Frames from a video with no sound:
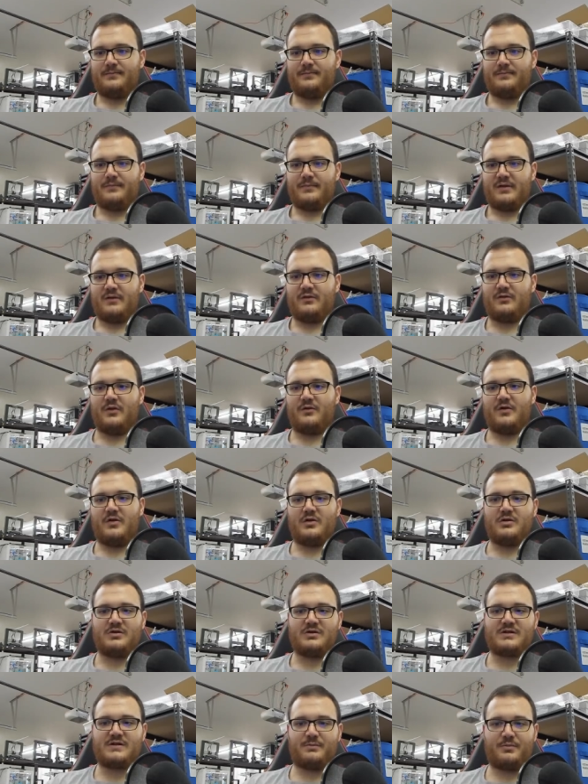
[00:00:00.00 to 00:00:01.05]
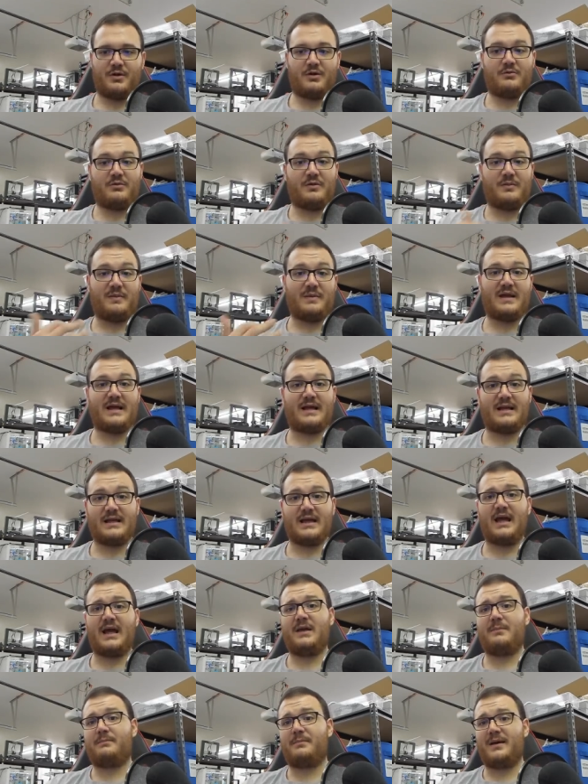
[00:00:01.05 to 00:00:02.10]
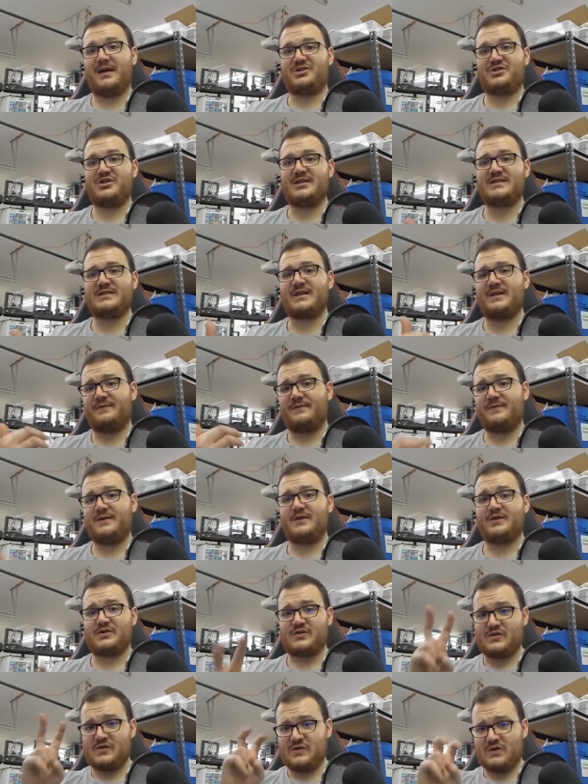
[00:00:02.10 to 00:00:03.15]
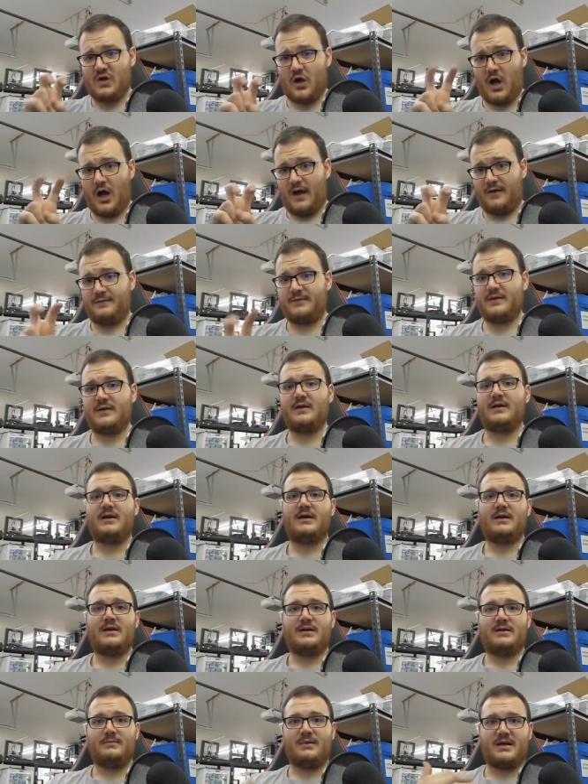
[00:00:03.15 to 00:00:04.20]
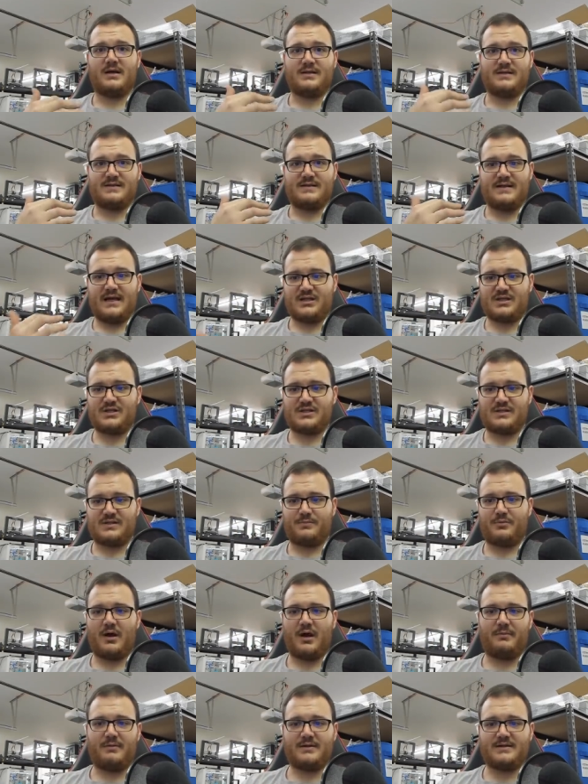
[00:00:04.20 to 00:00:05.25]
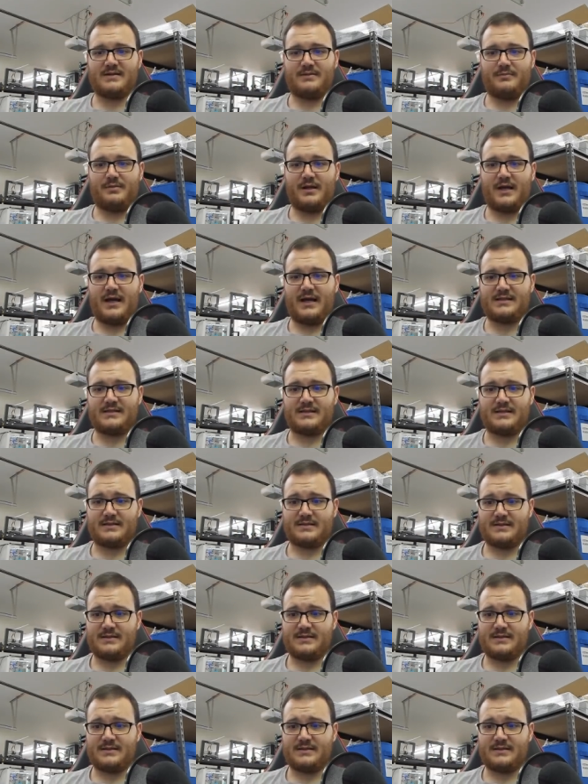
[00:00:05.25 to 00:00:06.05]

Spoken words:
So if you're used to printing with PLA, PETG is going to feel soft because that's just the properties of the plastics.